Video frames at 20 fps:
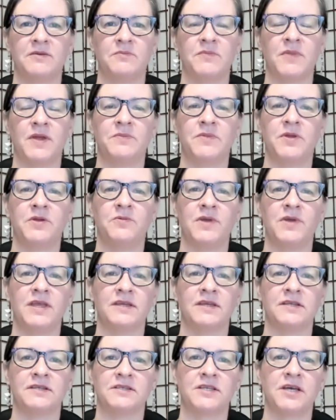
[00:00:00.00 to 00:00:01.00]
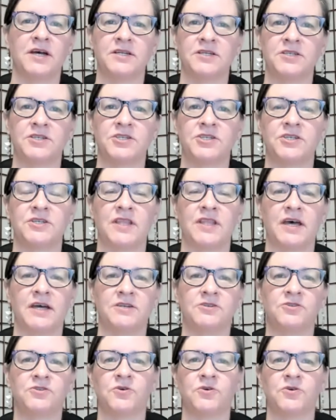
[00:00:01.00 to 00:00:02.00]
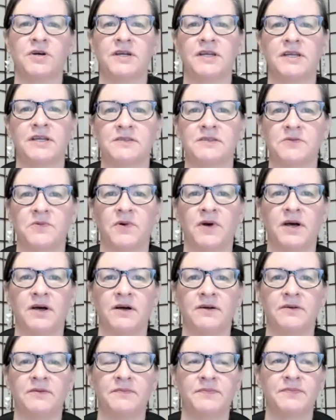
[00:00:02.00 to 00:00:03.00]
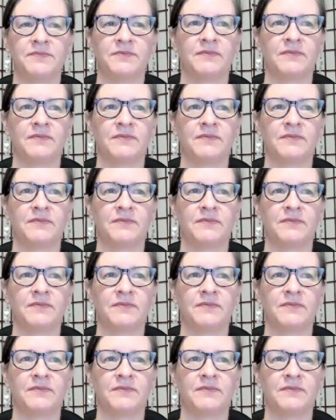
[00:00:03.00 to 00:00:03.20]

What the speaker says: maybe we can touch that joy as well.